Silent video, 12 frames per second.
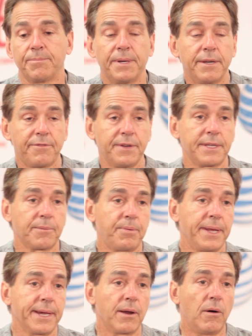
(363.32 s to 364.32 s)
a benefit to
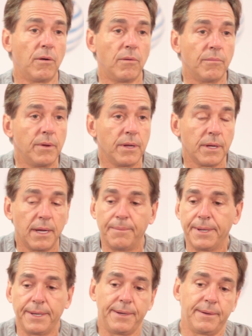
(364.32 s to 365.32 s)
play at home.
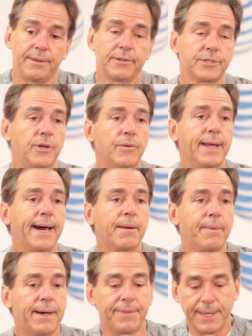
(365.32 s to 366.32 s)
I mean, there's no doubt
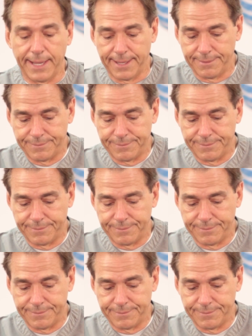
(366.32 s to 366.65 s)
about that.